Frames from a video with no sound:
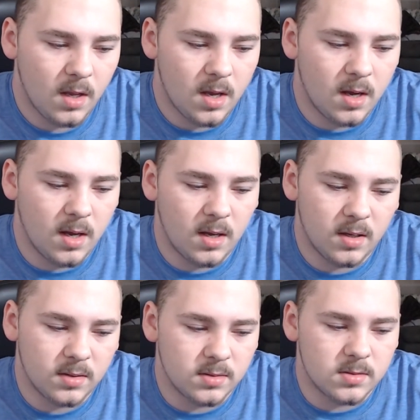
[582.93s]

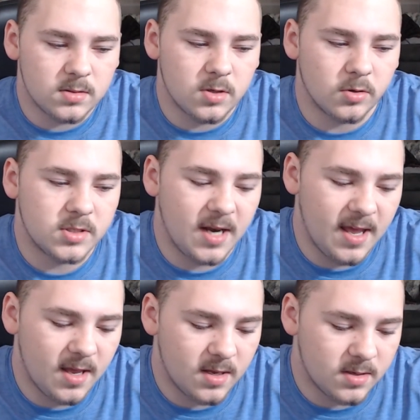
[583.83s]
the
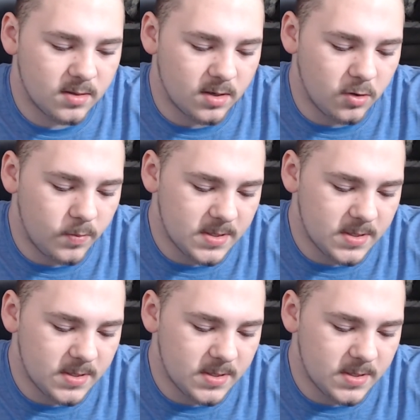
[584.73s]
new